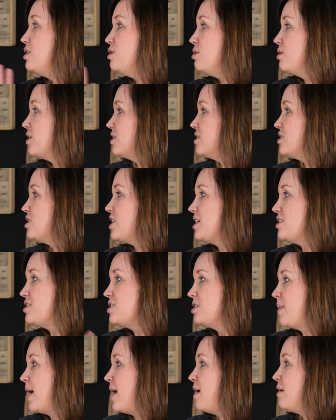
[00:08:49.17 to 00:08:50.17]
You can change
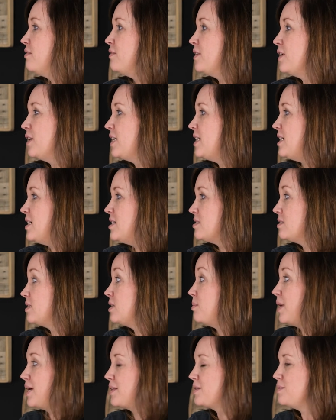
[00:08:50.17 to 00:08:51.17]
them out very easily,
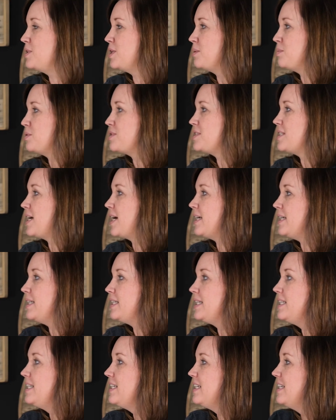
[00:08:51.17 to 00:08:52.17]
make them
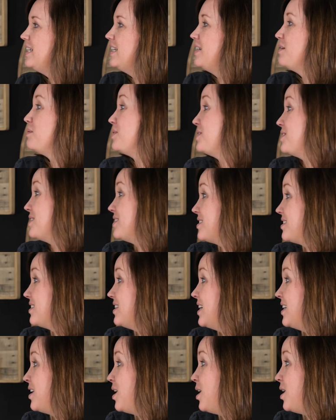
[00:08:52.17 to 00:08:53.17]
double-sided, which is an